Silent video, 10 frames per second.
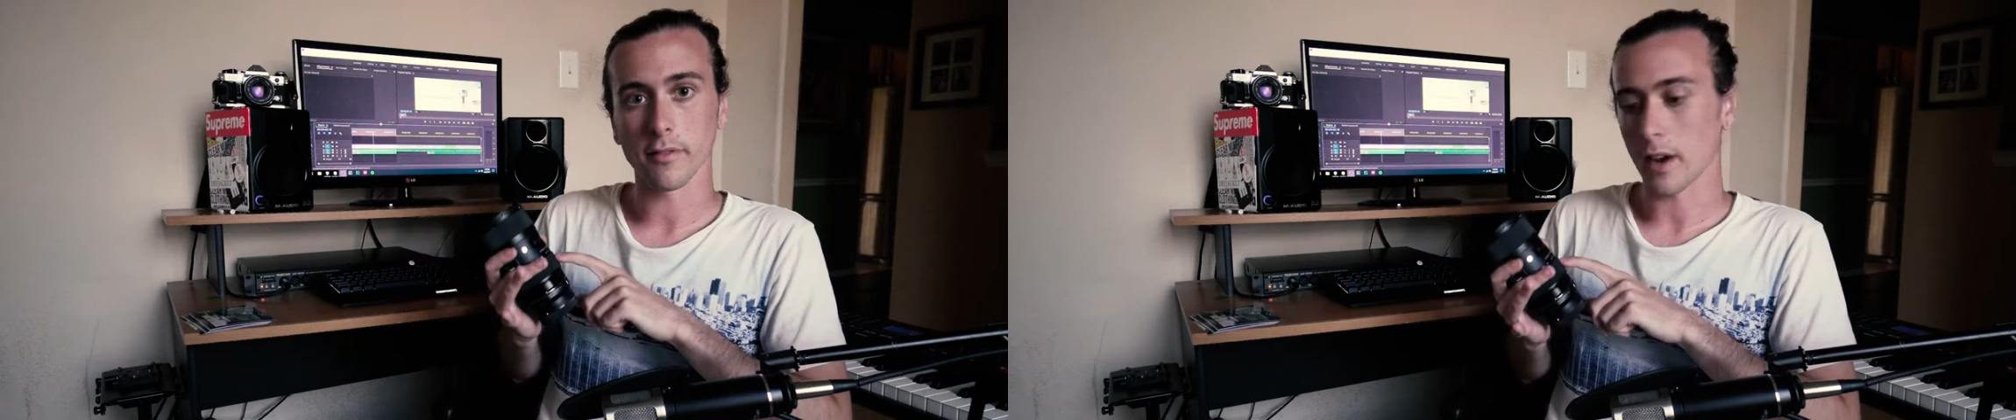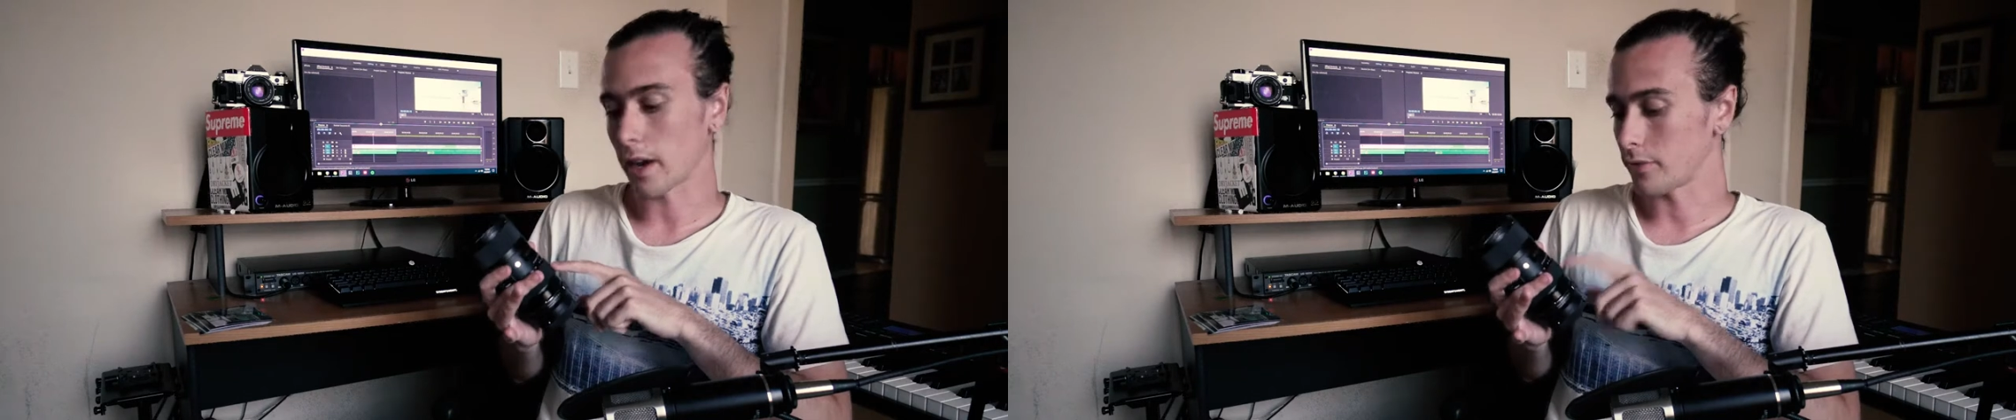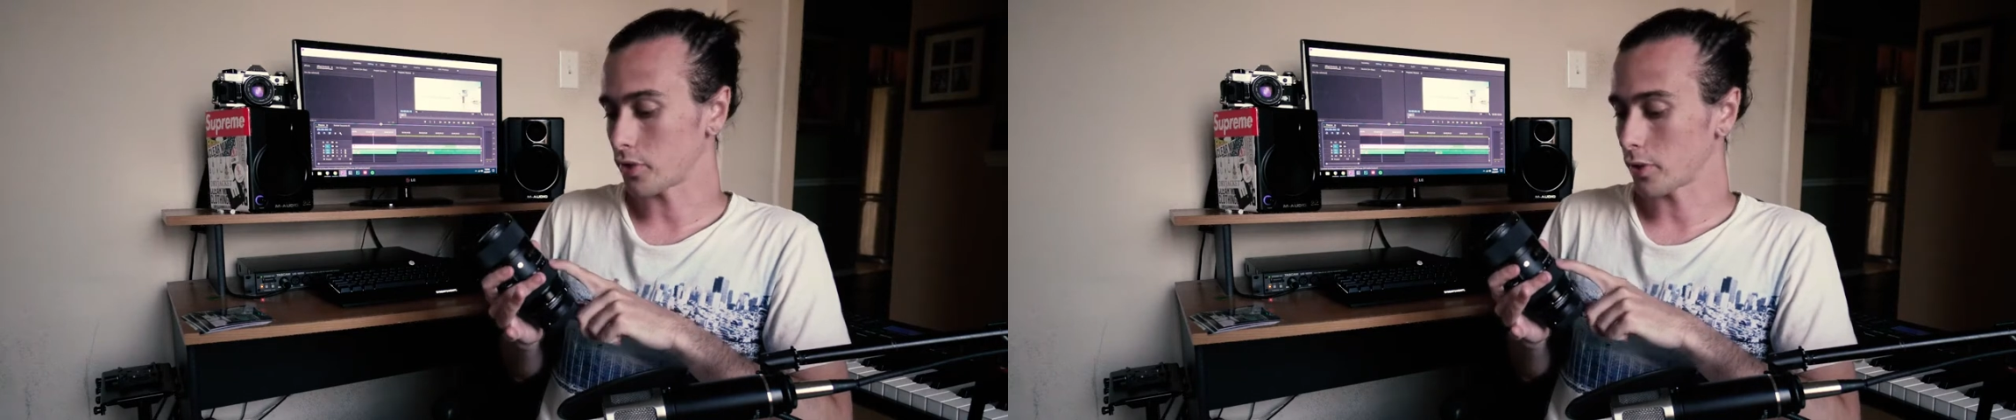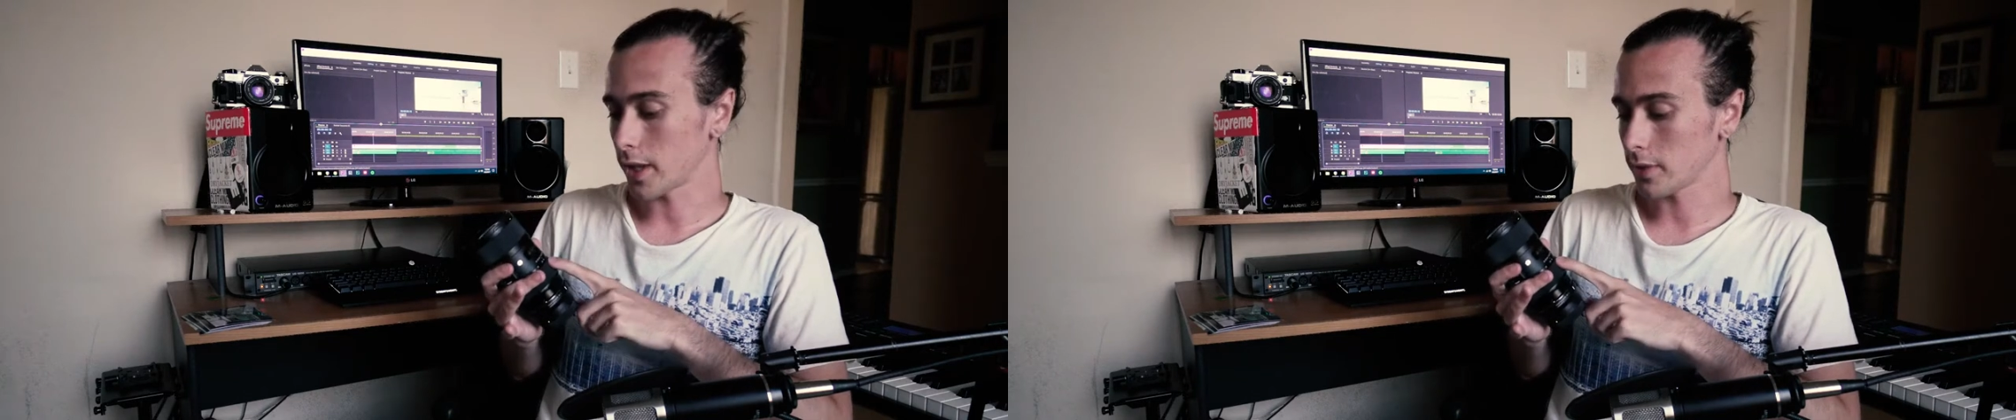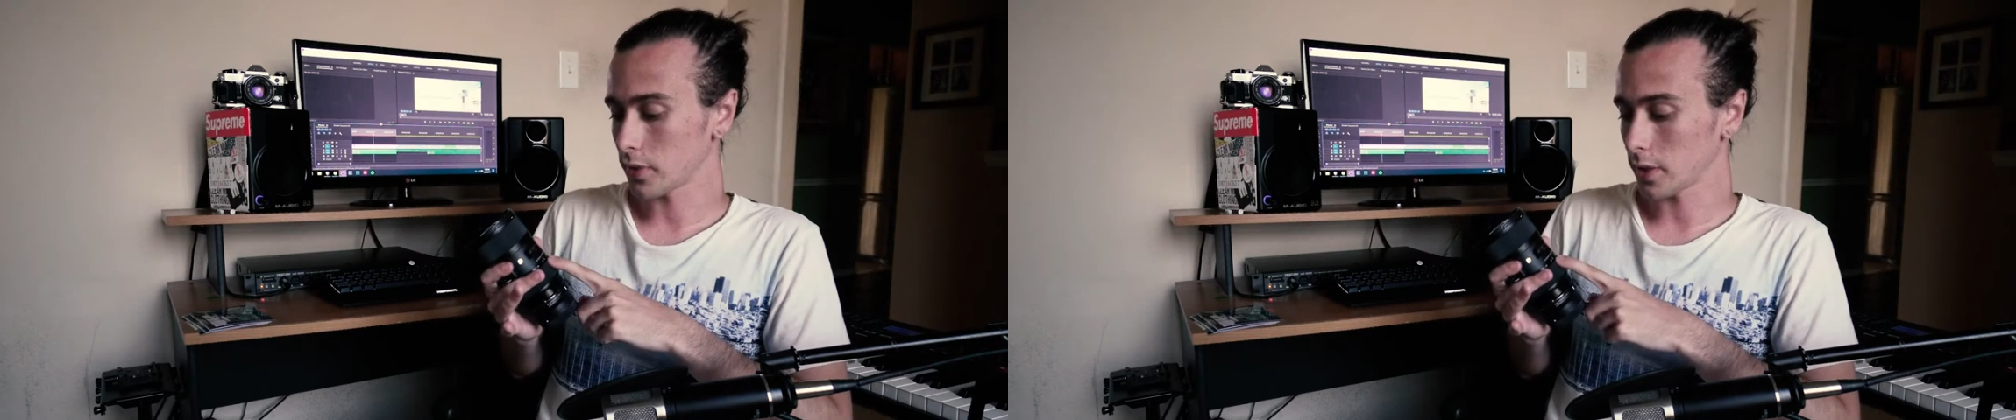five. So
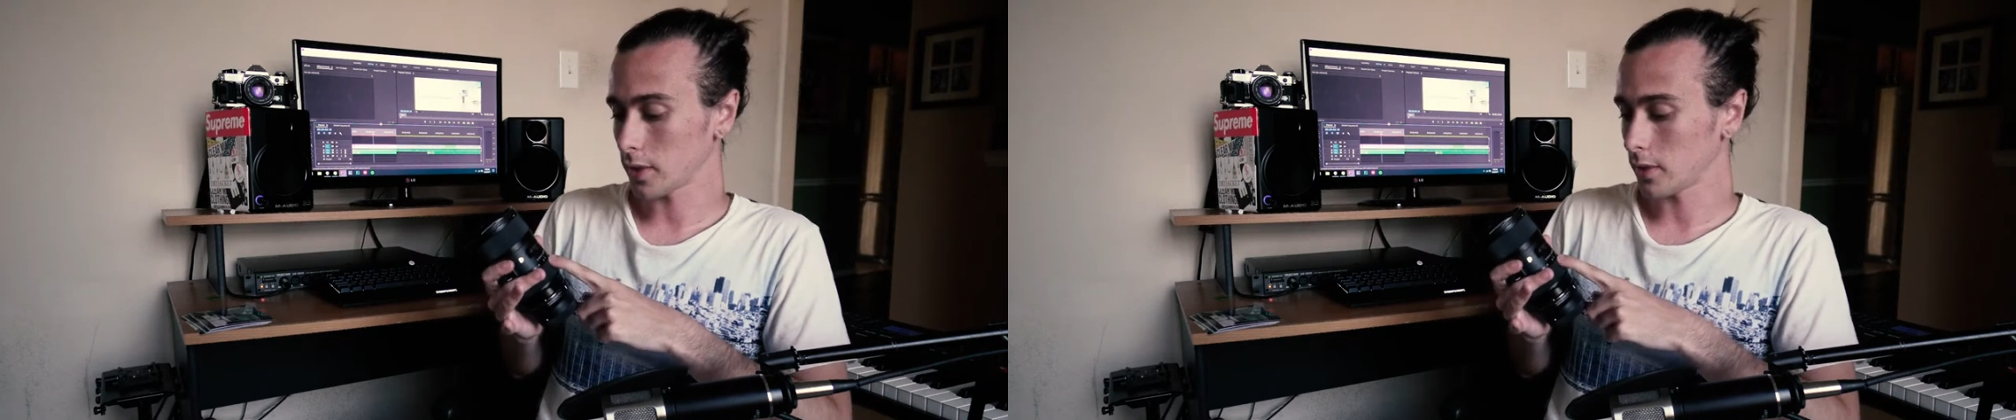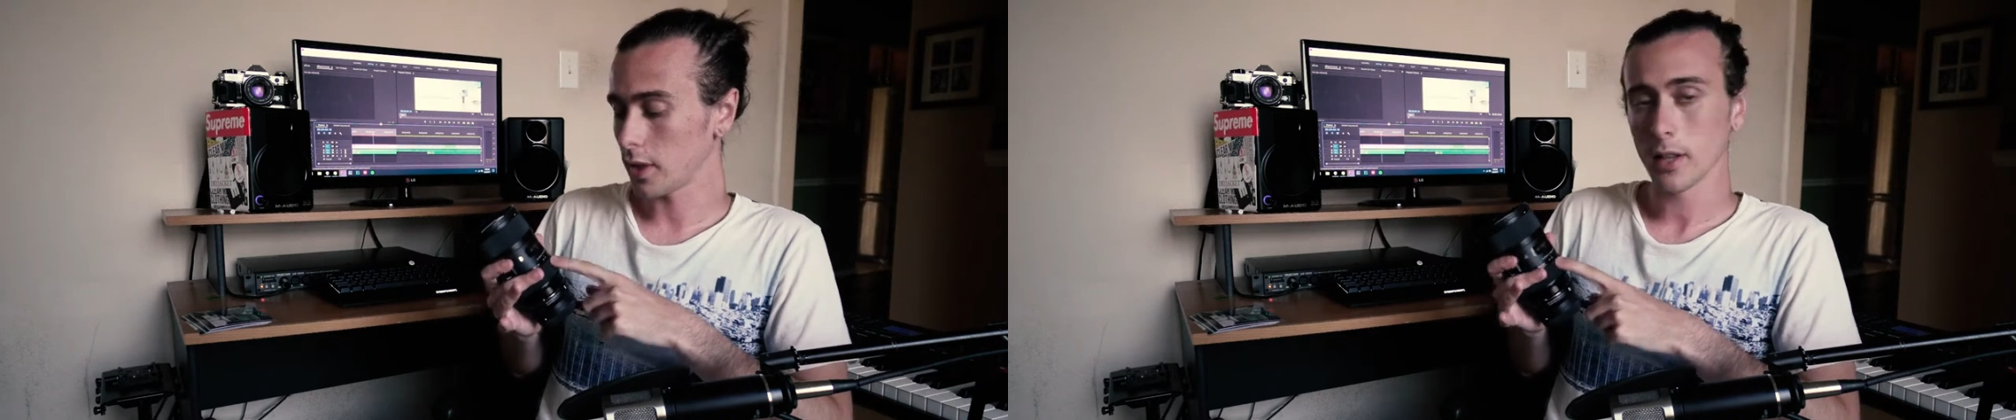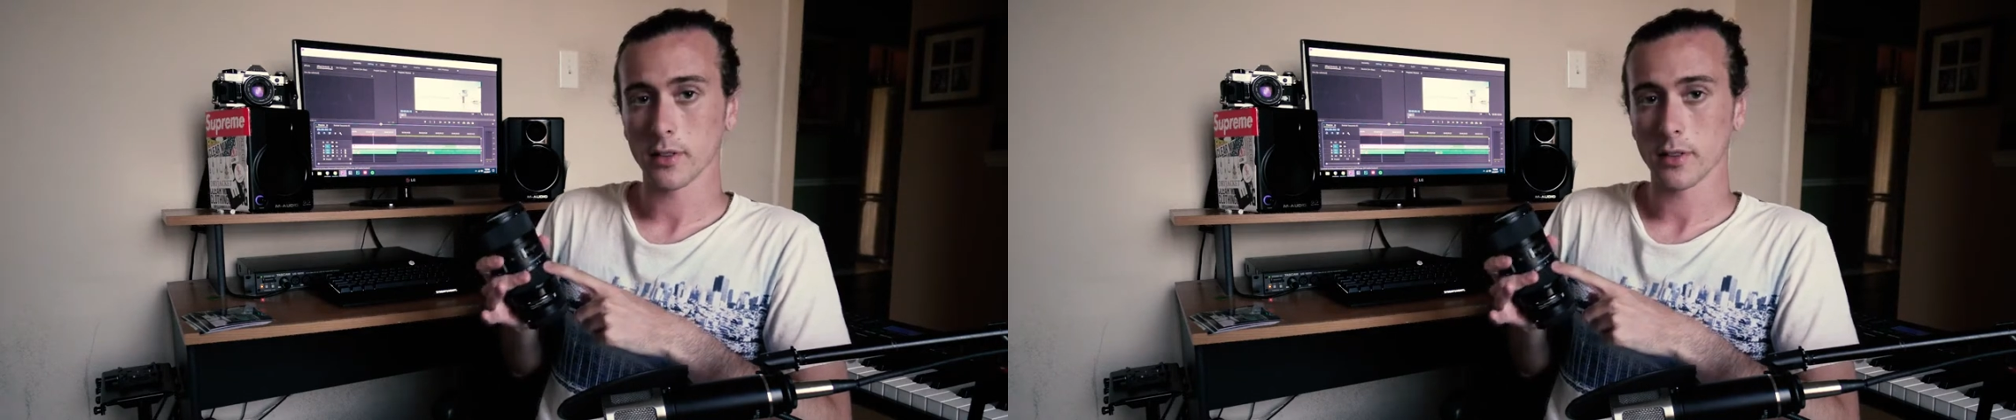eighteen